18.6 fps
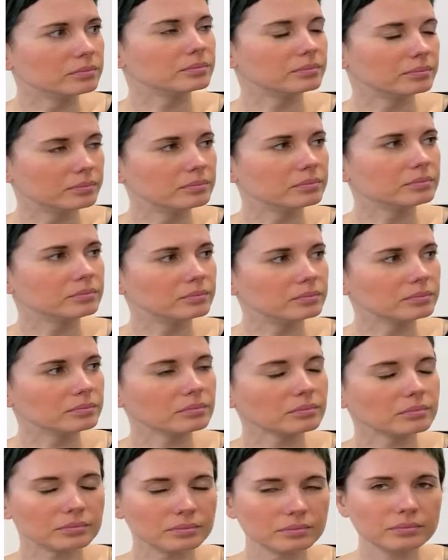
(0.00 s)

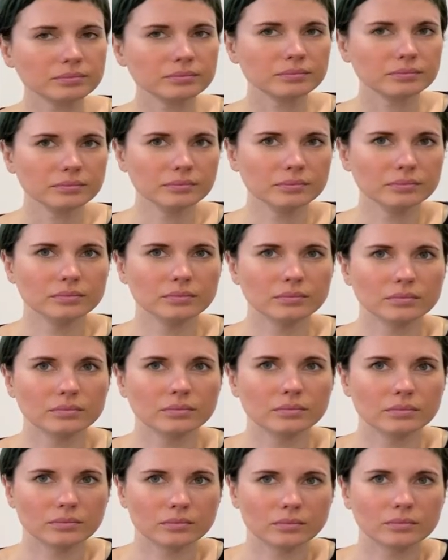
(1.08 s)

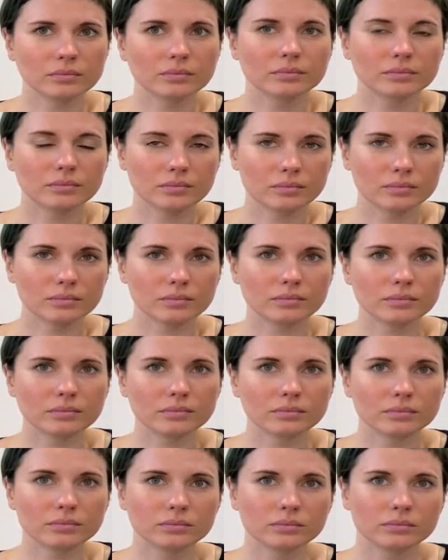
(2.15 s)

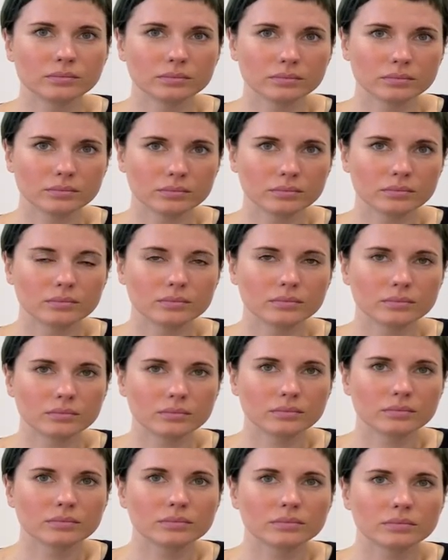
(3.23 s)

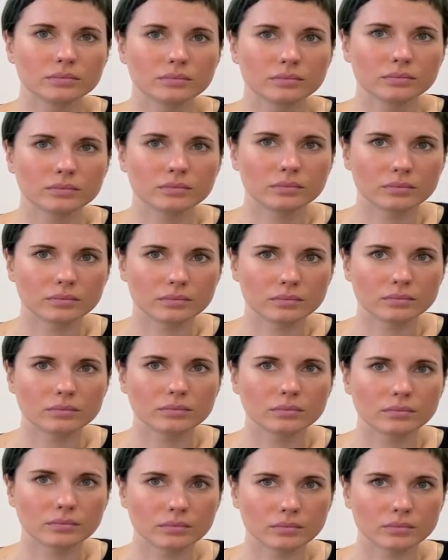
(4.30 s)

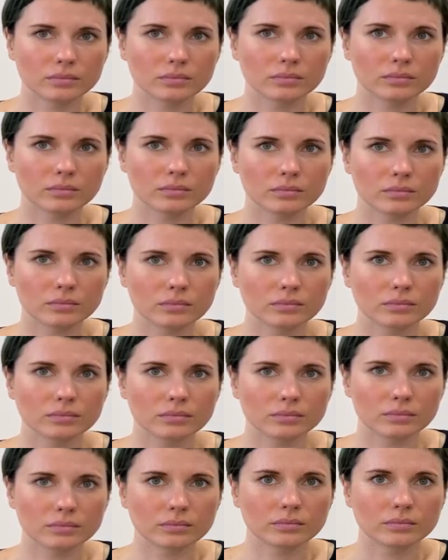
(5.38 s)

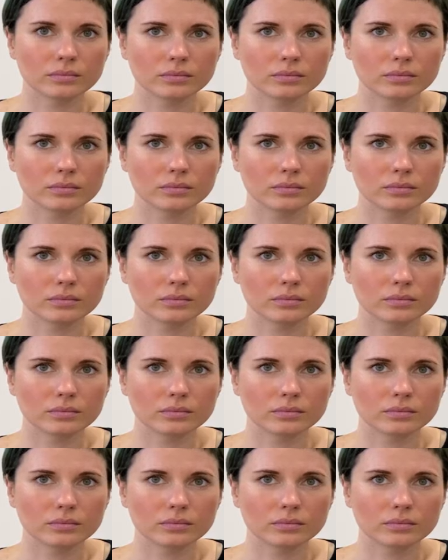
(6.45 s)
(silent)